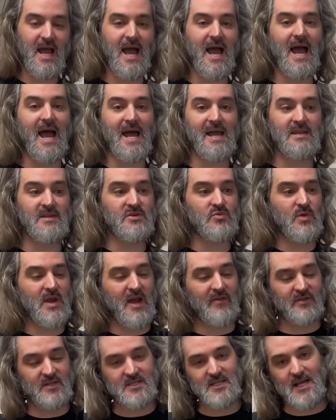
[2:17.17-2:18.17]
and we
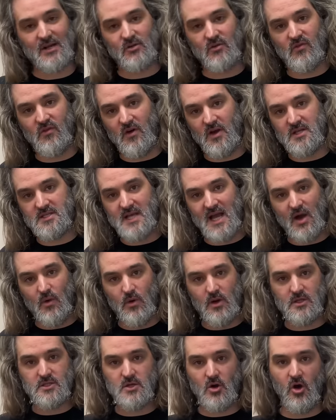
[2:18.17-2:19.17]
have to sacrifice
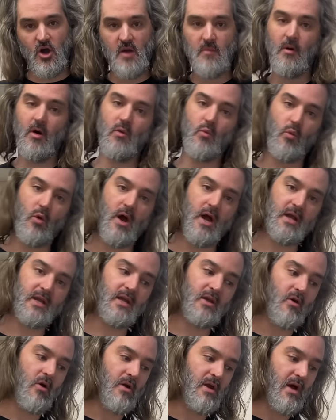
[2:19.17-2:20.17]
our time
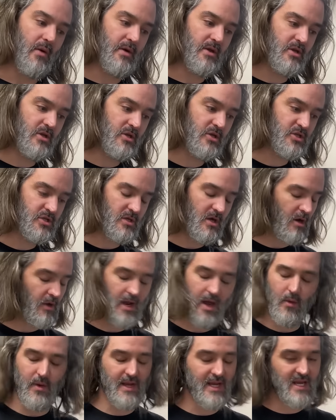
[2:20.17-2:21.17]
working on our
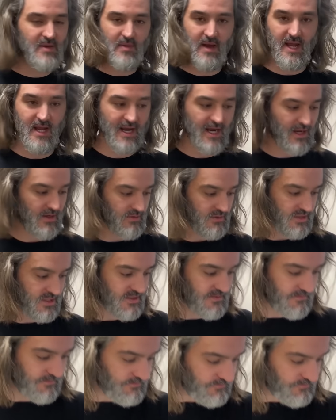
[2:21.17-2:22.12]
eBay accounts.